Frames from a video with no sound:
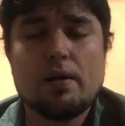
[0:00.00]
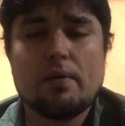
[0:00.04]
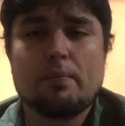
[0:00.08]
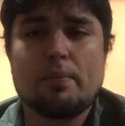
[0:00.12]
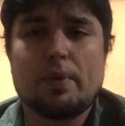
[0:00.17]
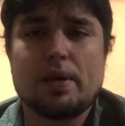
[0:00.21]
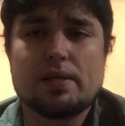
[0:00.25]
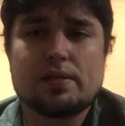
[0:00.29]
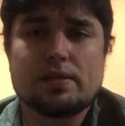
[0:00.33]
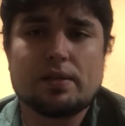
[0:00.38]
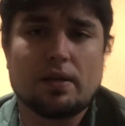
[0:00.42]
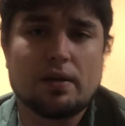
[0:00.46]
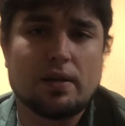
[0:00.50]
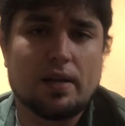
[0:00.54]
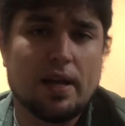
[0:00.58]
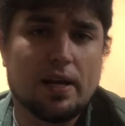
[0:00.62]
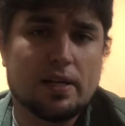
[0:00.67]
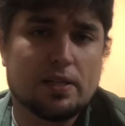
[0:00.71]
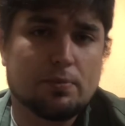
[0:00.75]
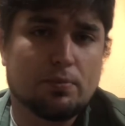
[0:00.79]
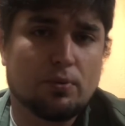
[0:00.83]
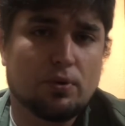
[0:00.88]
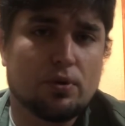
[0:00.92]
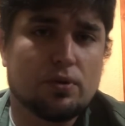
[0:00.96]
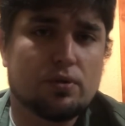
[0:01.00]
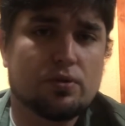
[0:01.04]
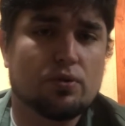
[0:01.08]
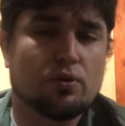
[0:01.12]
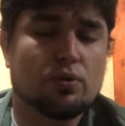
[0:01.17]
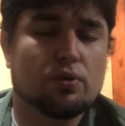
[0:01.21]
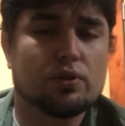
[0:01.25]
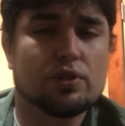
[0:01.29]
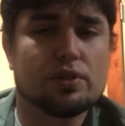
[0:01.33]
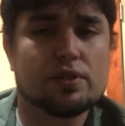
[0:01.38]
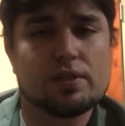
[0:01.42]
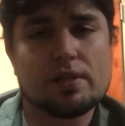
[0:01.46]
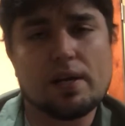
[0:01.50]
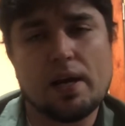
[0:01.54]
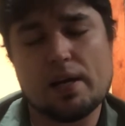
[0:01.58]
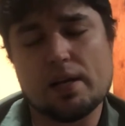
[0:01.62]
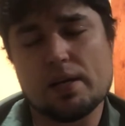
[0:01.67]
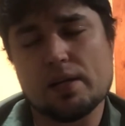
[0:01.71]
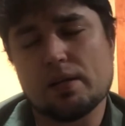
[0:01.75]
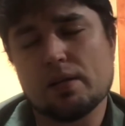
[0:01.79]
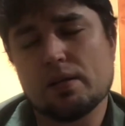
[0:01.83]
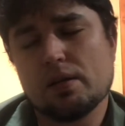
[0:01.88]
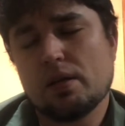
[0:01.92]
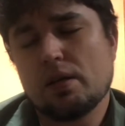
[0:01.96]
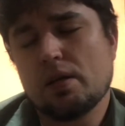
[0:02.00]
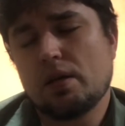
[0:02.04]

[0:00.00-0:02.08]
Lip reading: based on experts or just kind